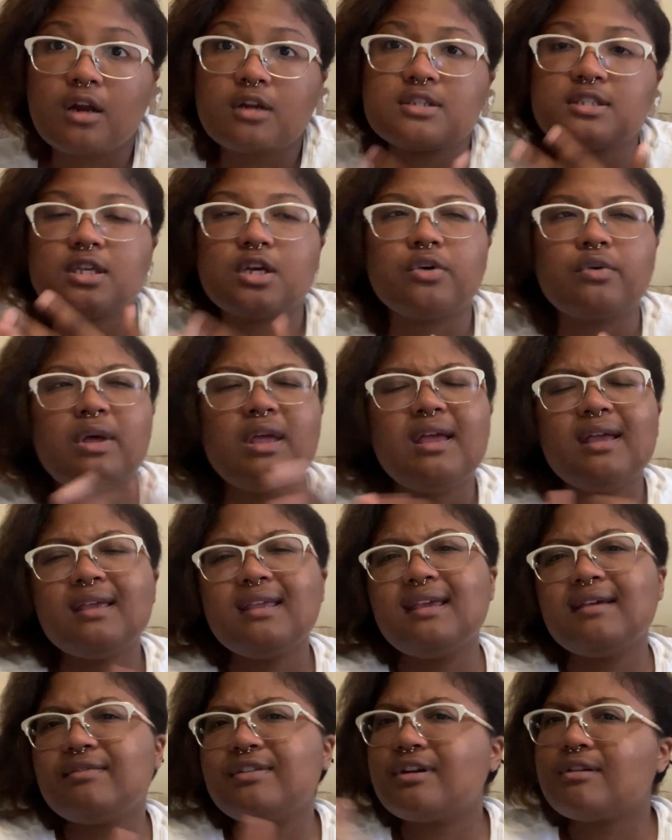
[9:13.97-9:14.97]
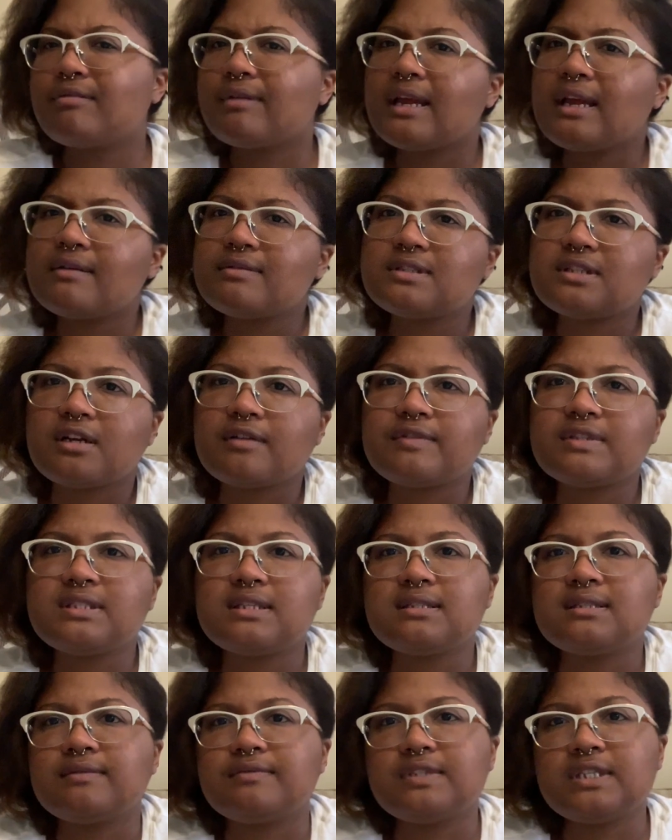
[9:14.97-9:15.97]
So give an array of
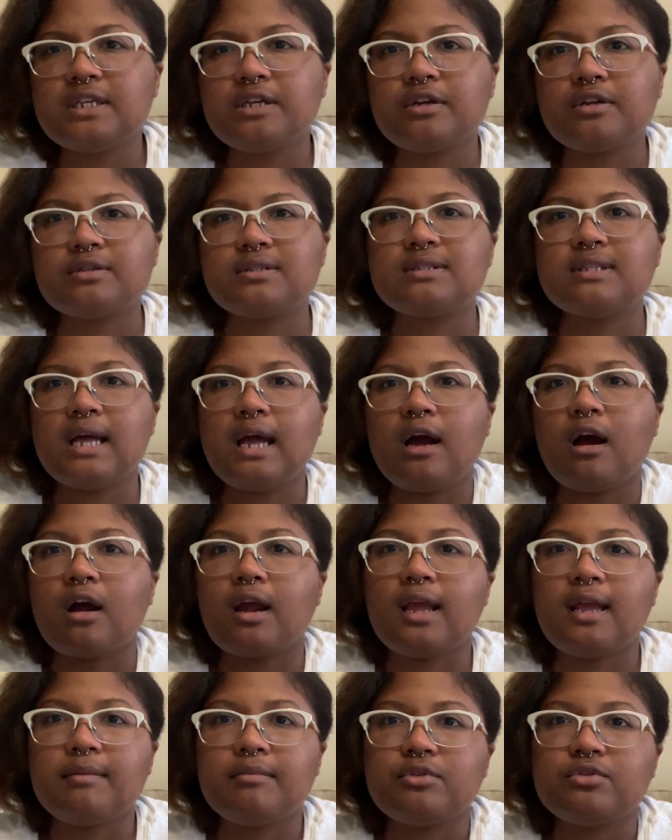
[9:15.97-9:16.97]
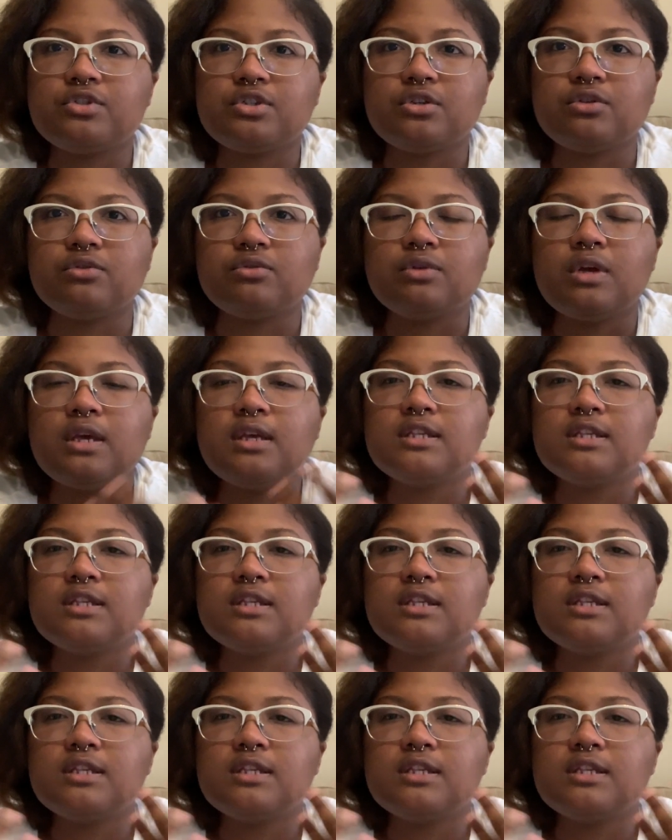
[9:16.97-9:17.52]
services of tiers that are able to